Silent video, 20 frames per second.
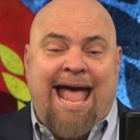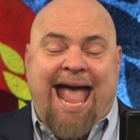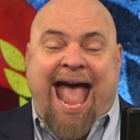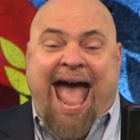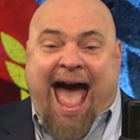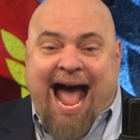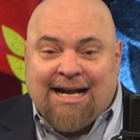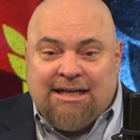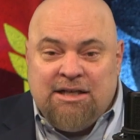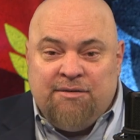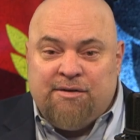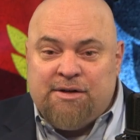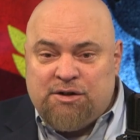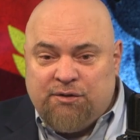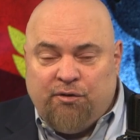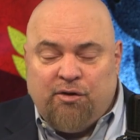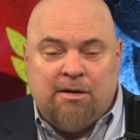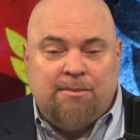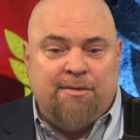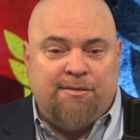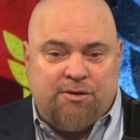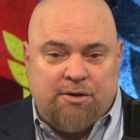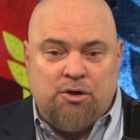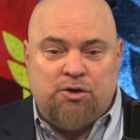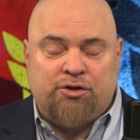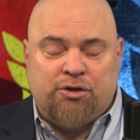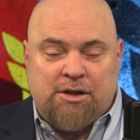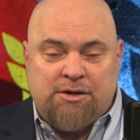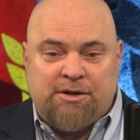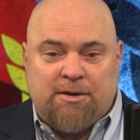activist form of
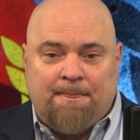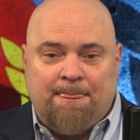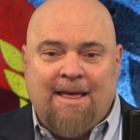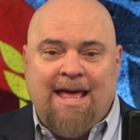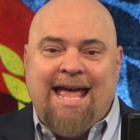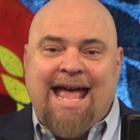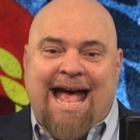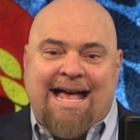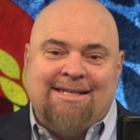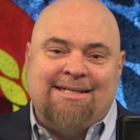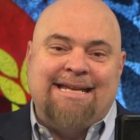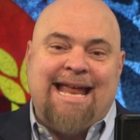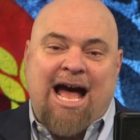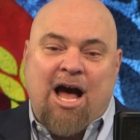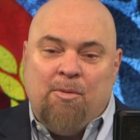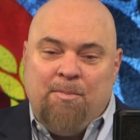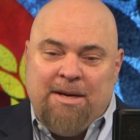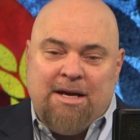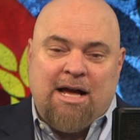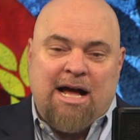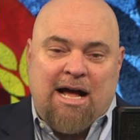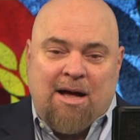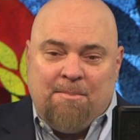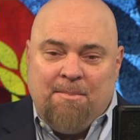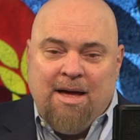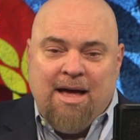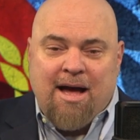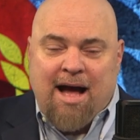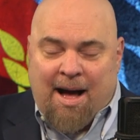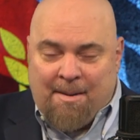socialism has now become